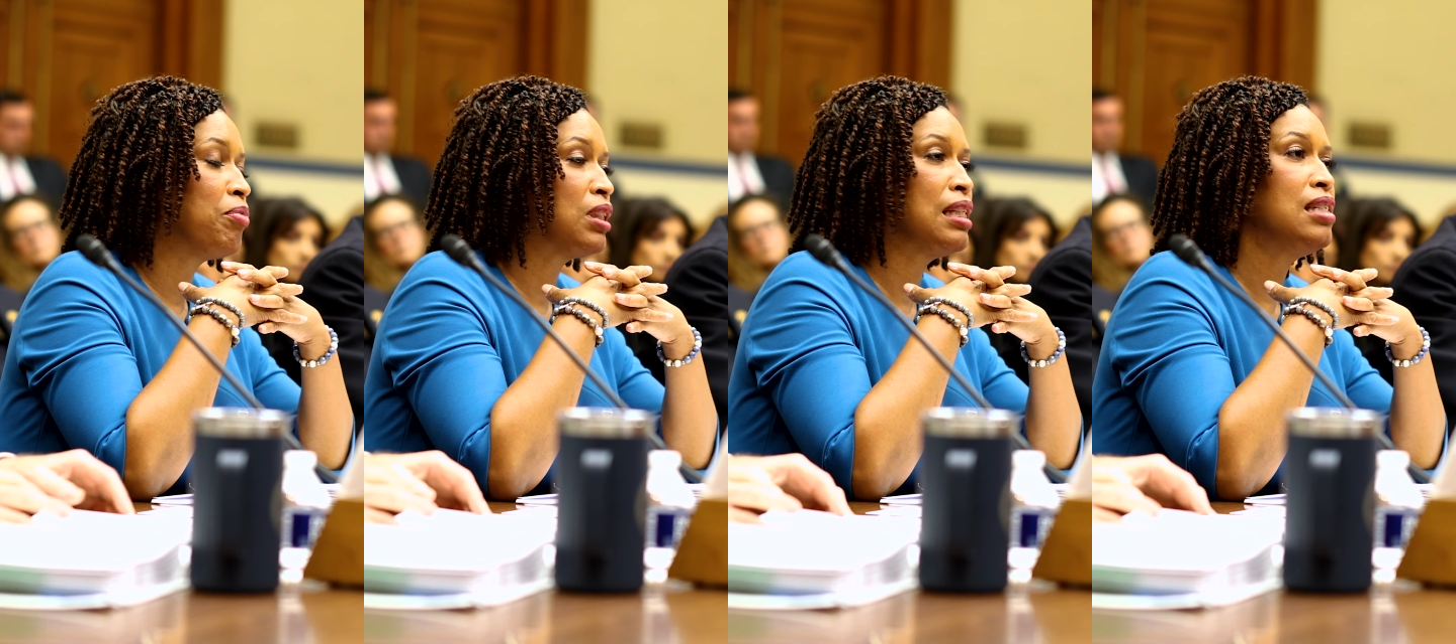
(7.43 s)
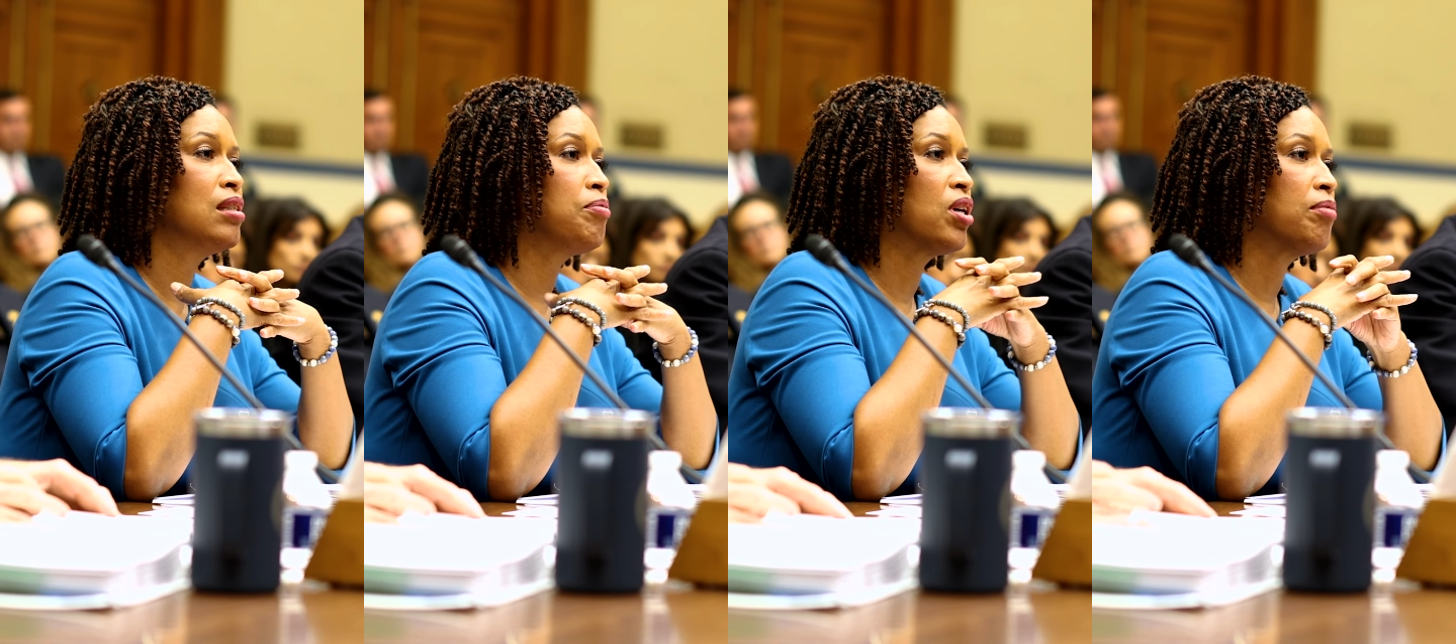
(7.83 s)
police
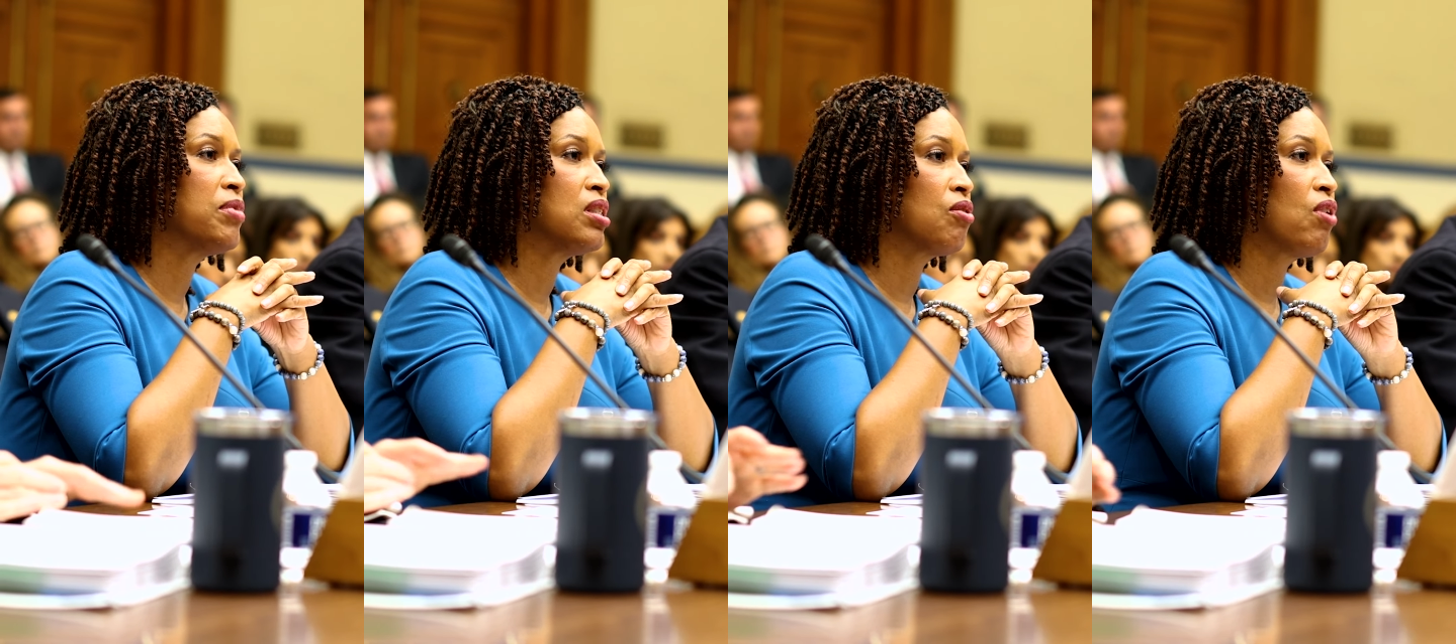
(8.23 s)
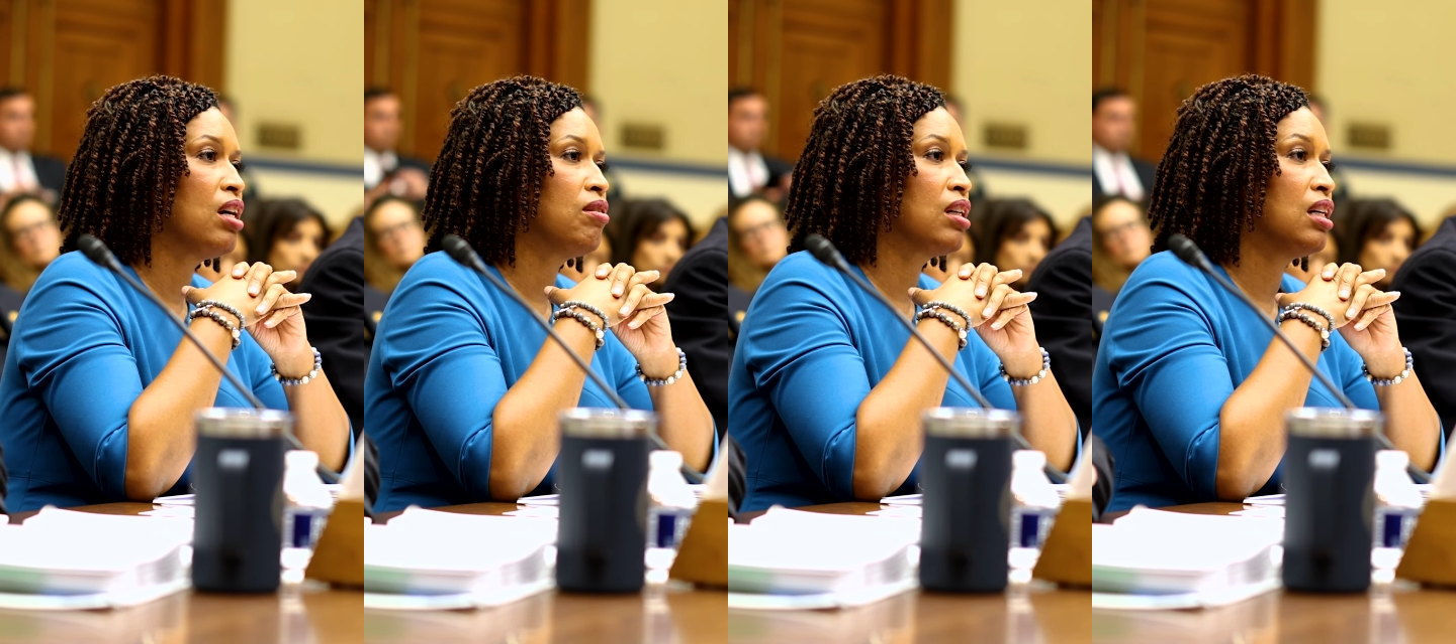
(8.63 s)
departments
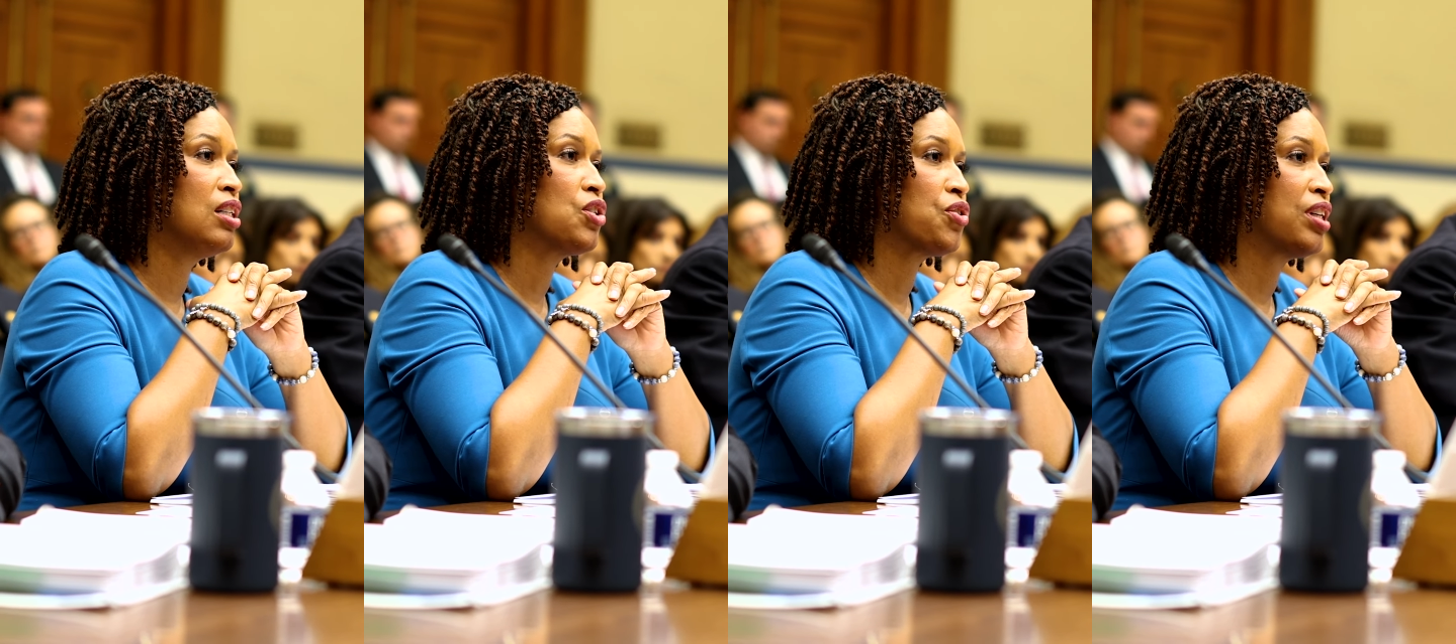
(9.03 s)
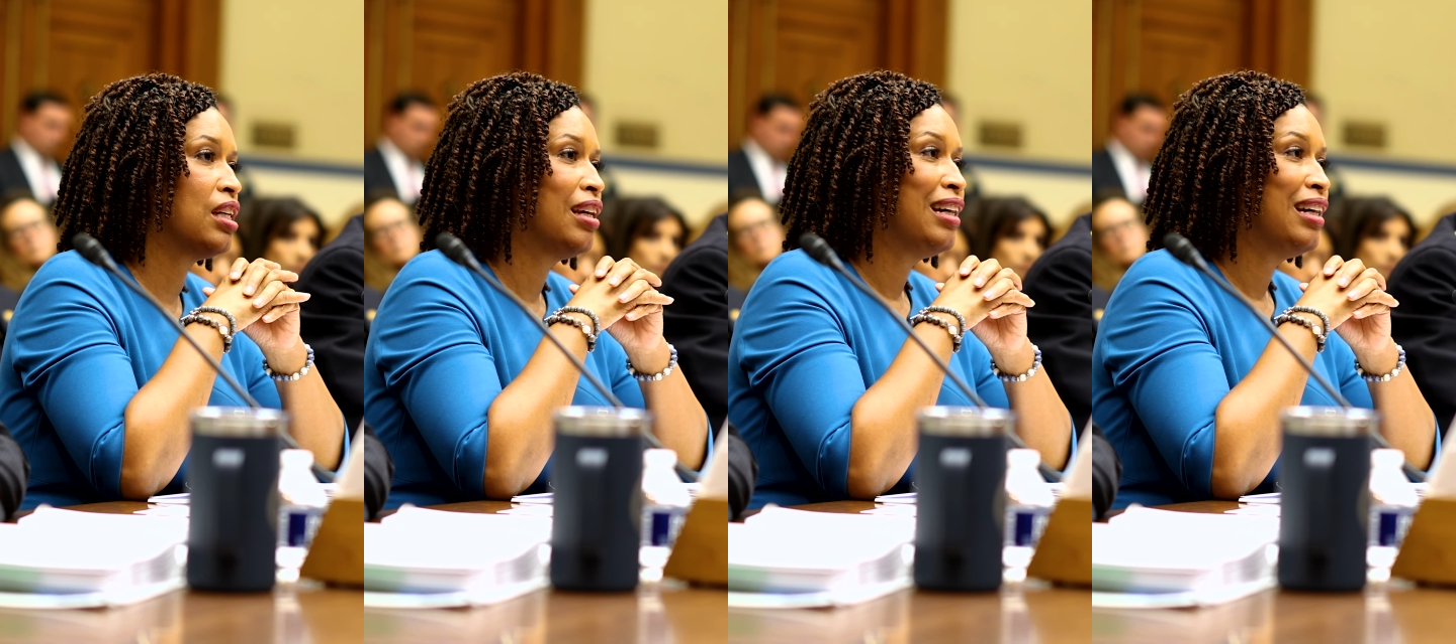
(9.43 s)
around the country,